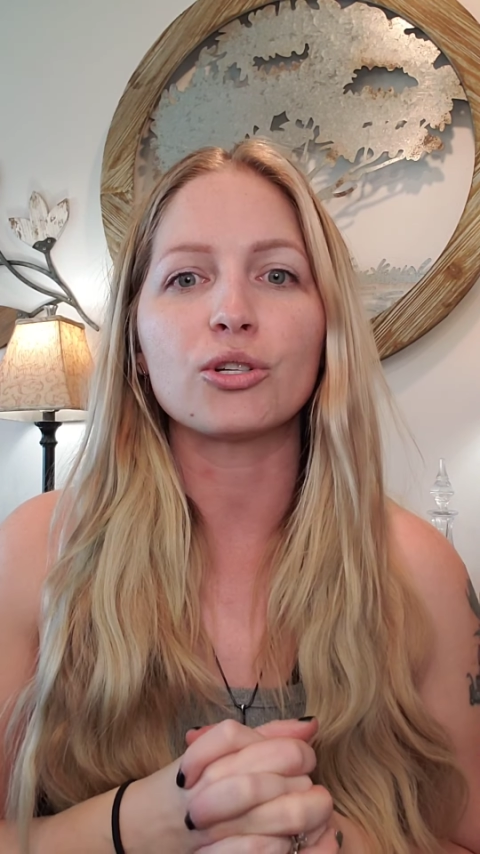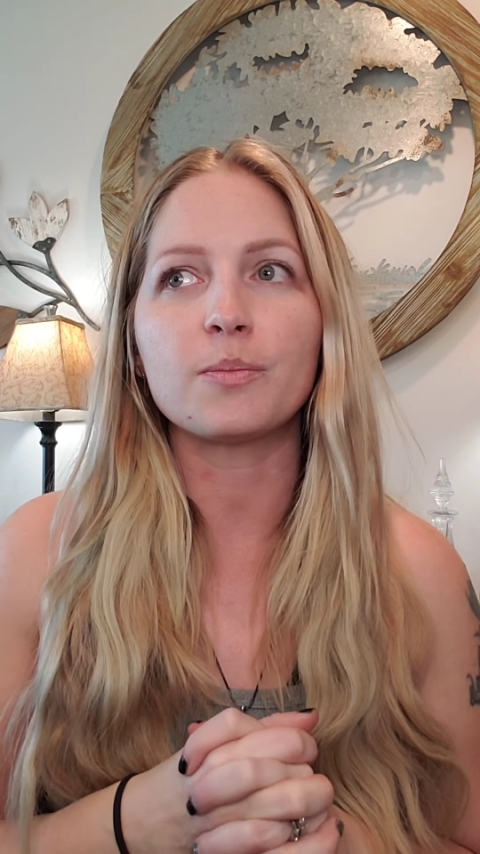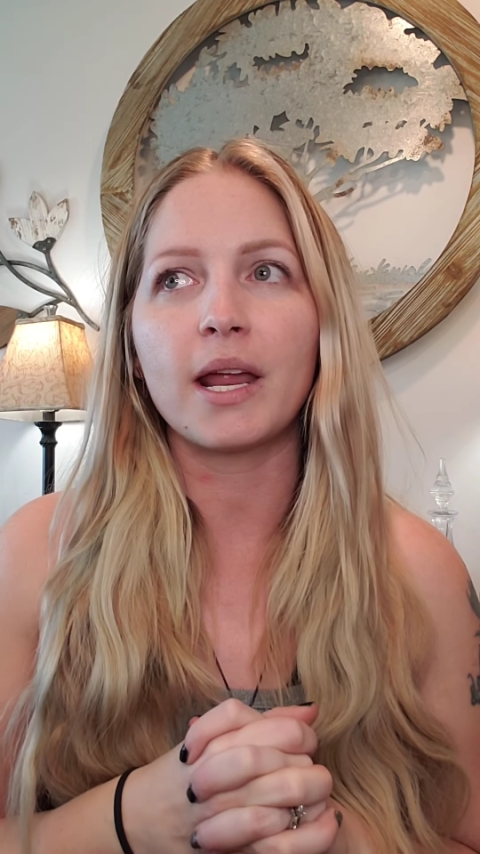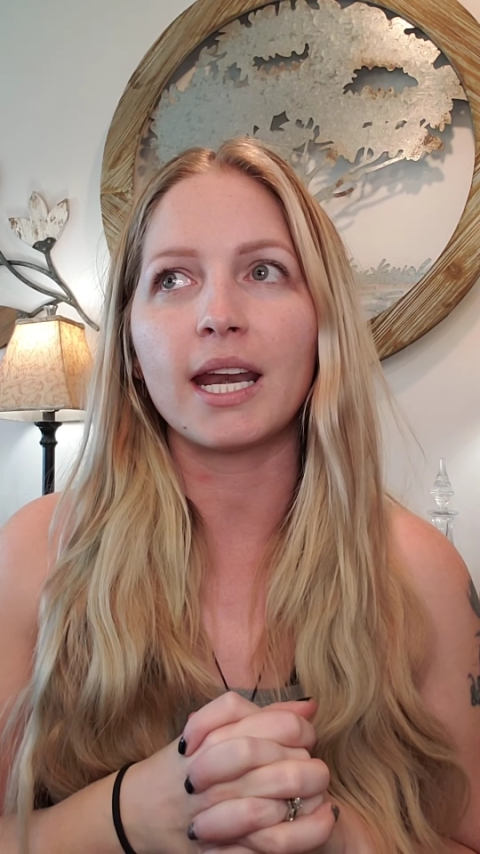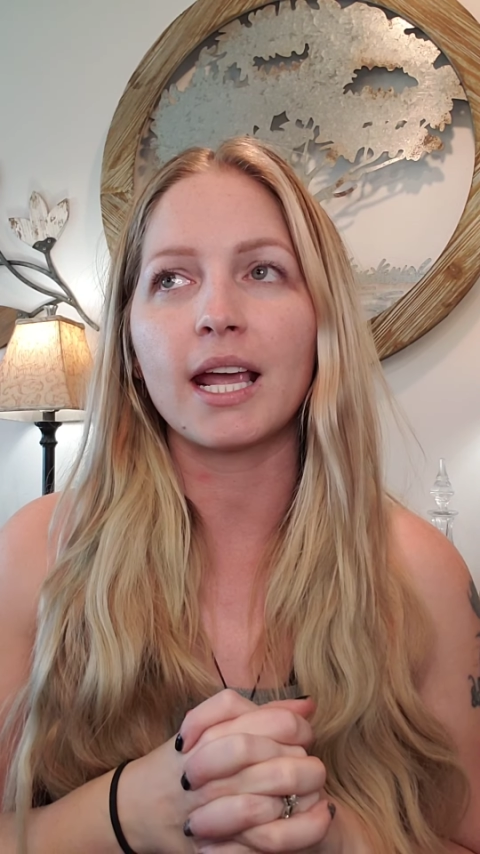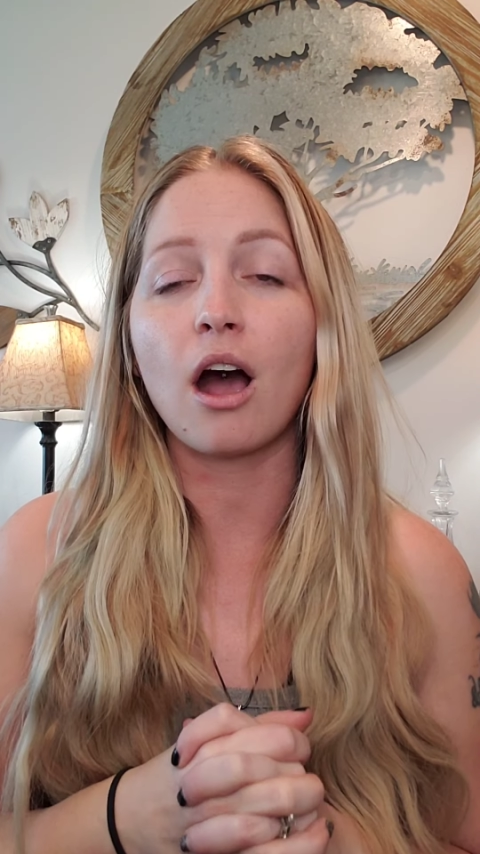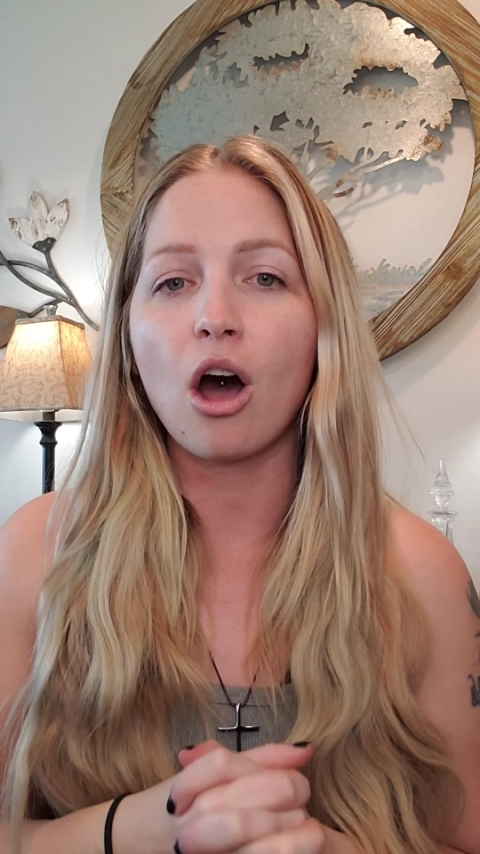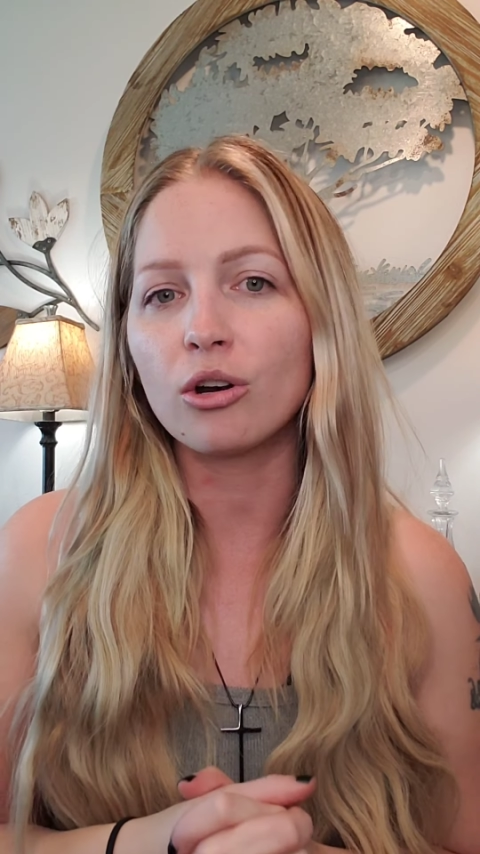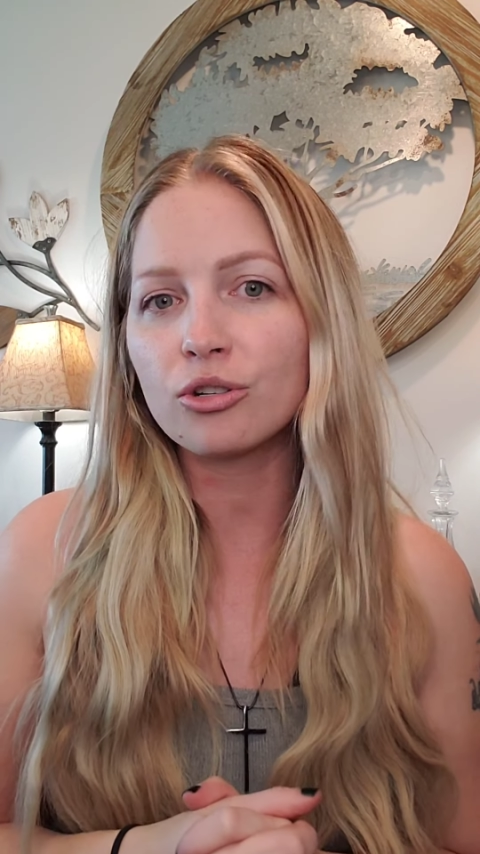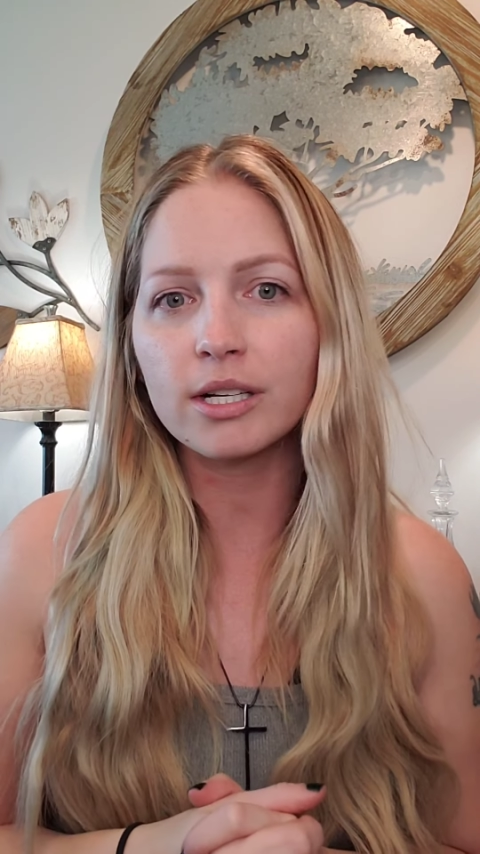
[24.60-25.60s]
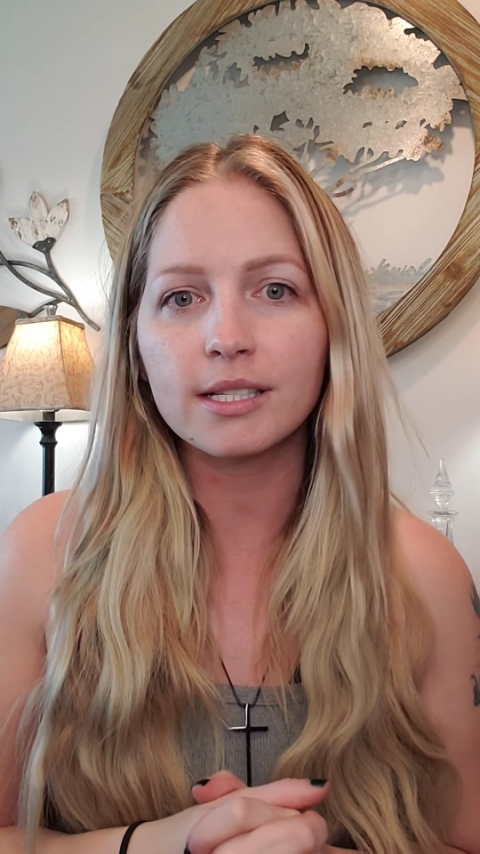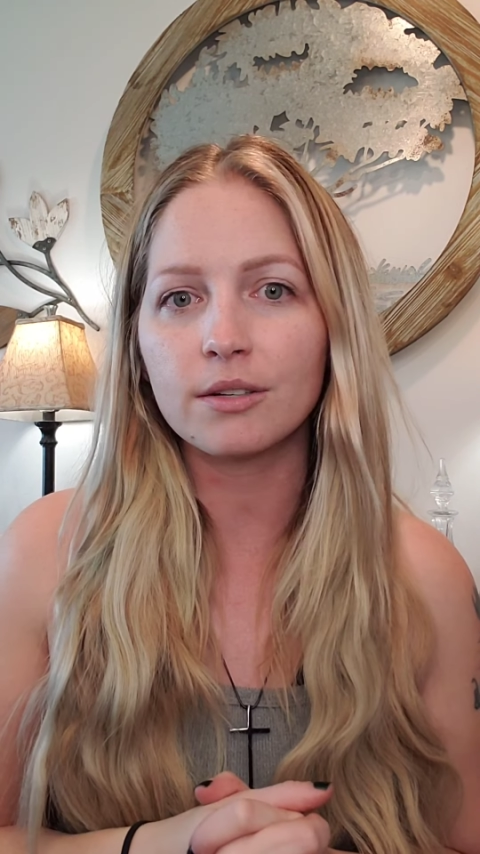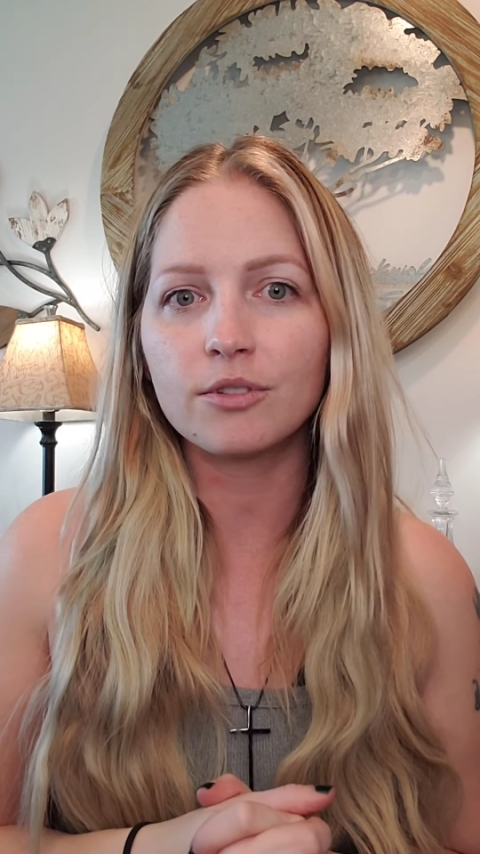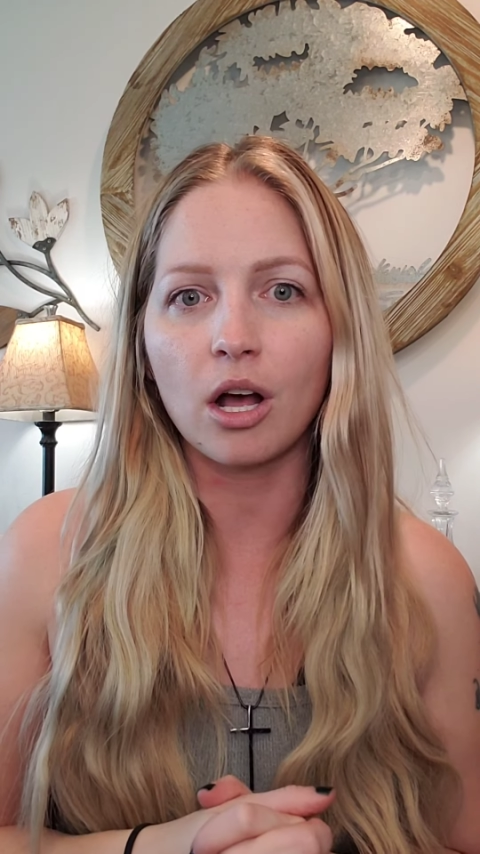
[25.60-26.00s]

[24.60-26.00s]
You're spending hundreds of